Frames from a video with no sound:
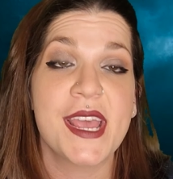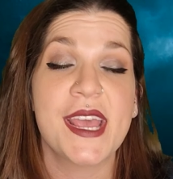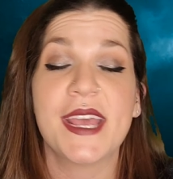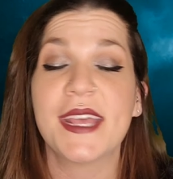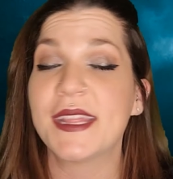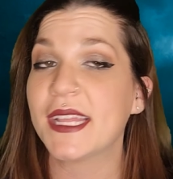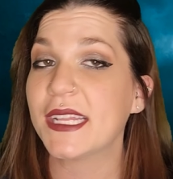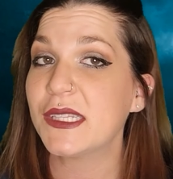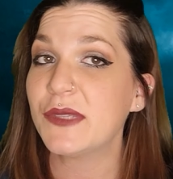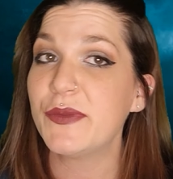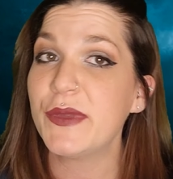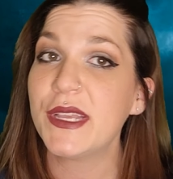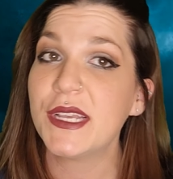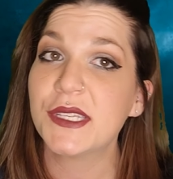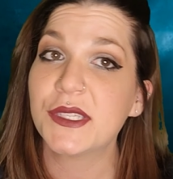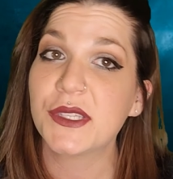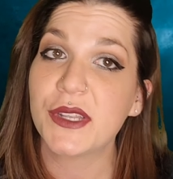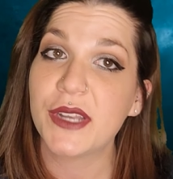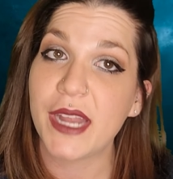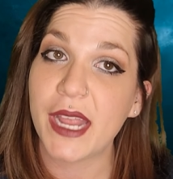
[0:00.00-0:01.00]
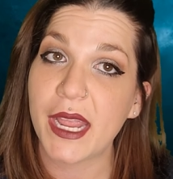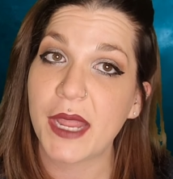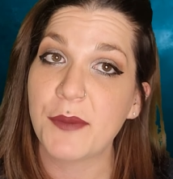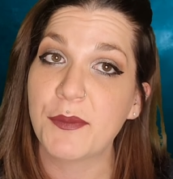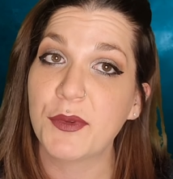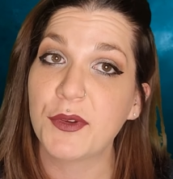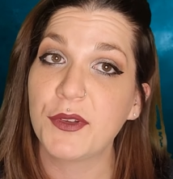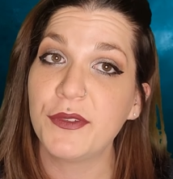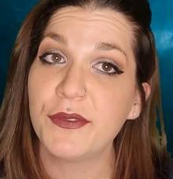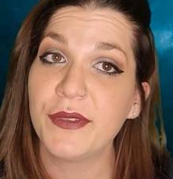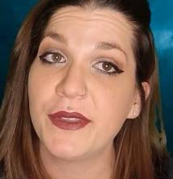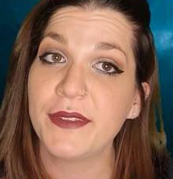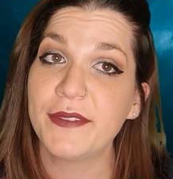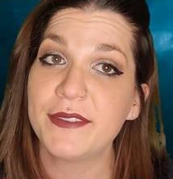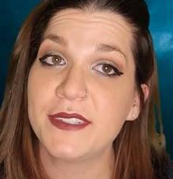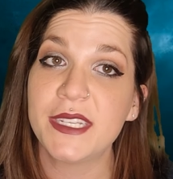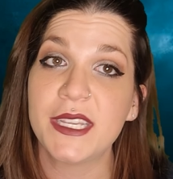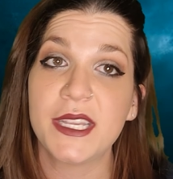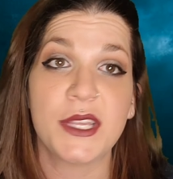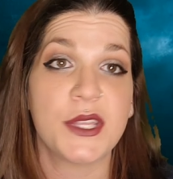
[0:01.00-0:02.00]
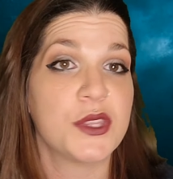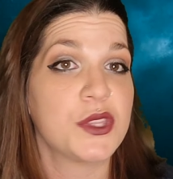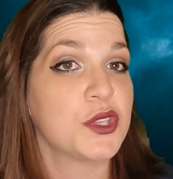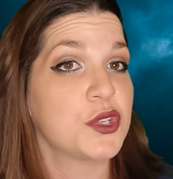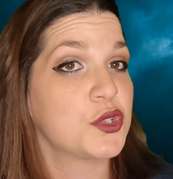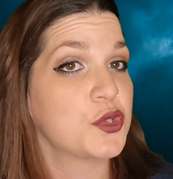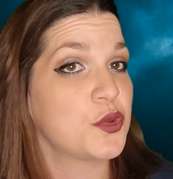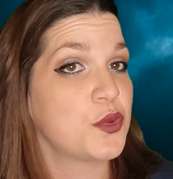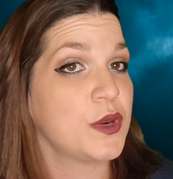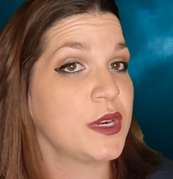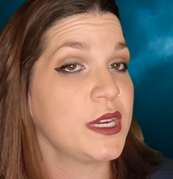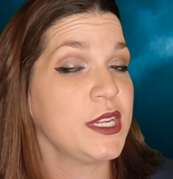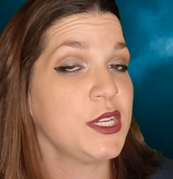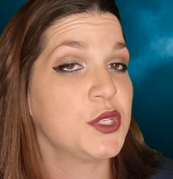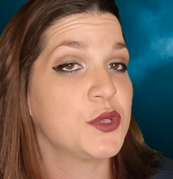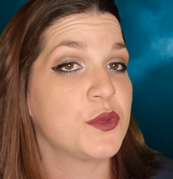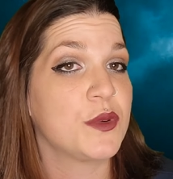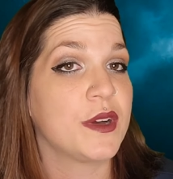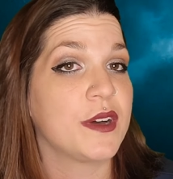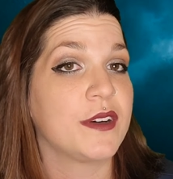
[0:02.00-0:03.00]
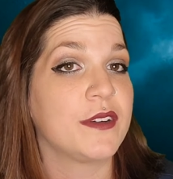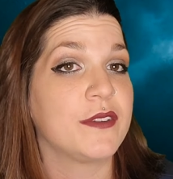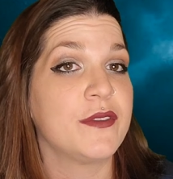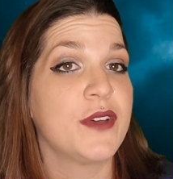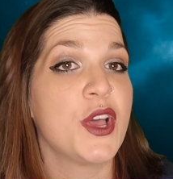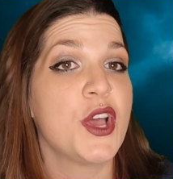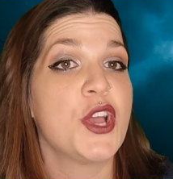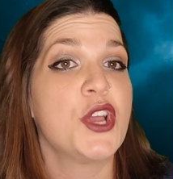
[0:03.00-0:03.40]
And that's because on April 15th, 2012,